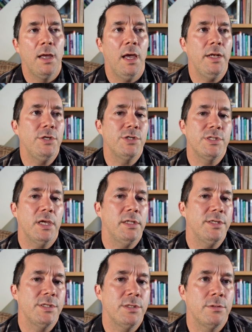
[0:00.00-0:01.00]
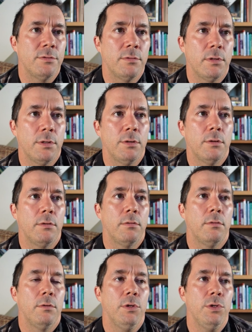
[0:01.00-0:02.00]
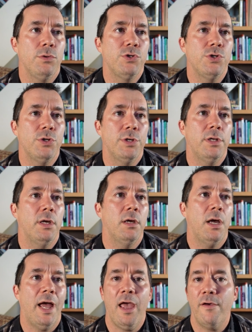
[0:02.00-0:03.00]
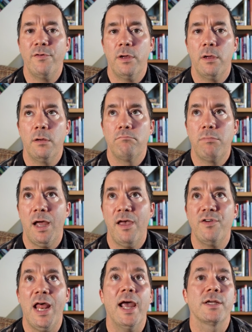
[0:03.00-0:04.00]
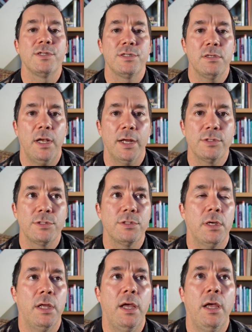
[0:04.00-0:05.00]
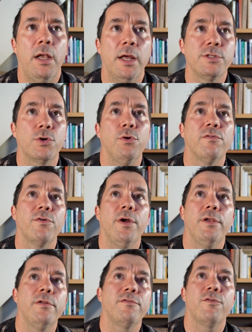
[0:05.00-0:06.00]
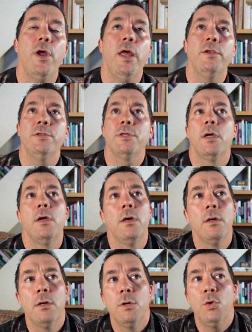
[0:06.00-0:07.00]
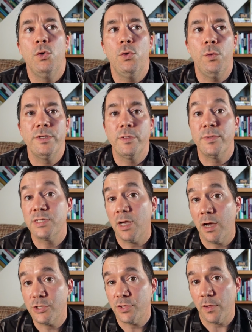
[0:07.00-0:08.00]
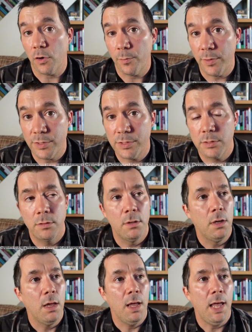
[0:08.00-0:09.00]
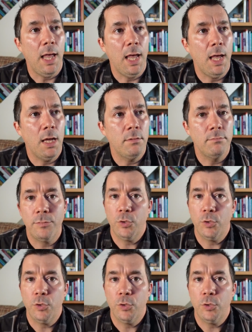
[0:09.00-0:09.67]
And he just said, listen, you should, I have an ex-girlfriend, a friend who is a massage therapist, and